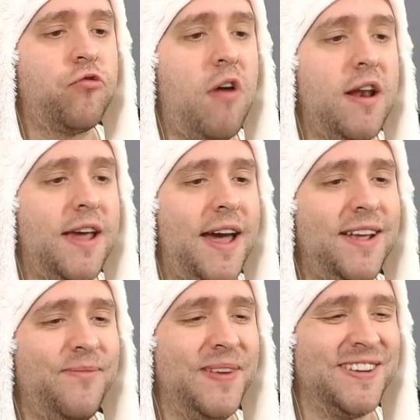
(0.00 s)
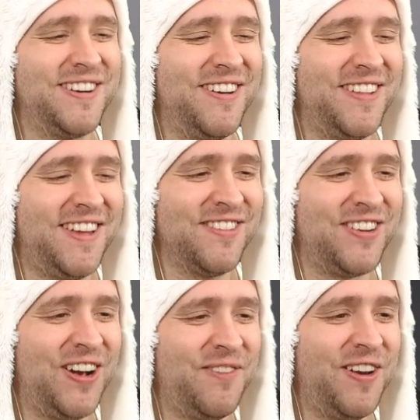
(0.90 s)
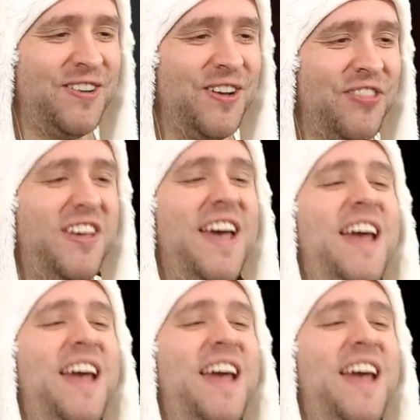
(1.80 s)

Ready? Because I got the kill time run. Nothing.